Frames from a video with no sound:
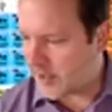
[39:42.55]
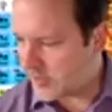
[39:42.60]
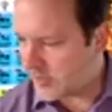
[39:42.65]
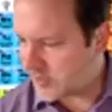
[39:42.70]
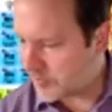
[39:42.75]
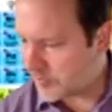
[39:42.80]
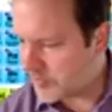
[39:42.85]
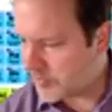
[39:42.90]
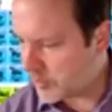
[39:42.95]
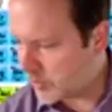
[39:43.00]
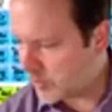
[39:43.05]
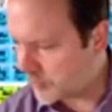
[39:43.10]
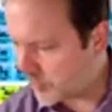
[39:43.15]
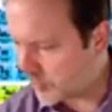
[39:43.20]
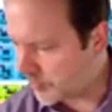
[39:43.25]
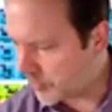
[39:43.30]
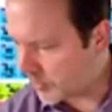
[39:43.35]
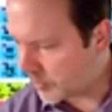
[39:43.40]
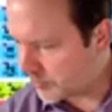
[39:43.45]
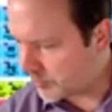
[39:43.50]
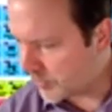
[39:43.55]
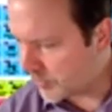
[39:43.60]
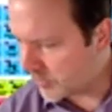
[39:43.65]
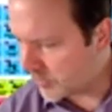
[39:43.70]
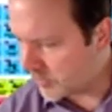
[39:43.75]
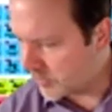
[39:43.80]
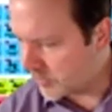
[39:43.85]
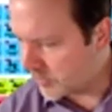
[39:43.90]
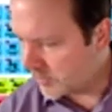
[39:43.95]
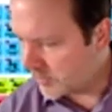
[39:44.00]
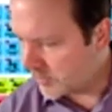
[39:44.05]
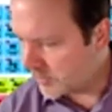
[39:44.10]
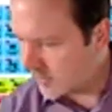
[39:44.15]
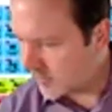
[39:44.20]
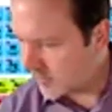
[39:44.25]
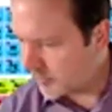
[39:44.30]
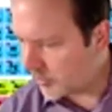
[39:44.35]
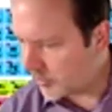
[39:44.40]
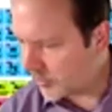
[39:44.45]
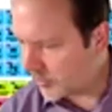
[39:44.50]
oh it's a beautiful purple
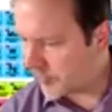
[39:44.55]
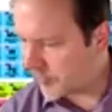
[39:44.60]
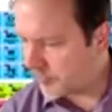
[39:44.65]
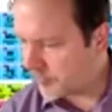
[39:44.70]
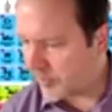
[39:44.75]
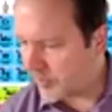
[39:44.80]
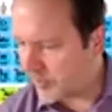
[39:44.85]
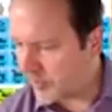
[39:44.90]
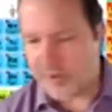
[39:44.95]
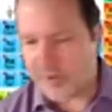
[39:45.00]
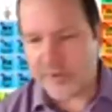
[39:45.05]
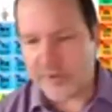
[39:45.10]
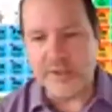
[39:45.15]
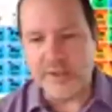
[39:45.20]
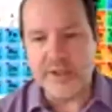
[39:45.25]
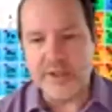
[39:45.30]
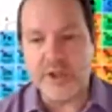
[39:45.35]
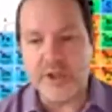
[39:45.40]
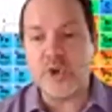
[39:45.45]
beautiful purple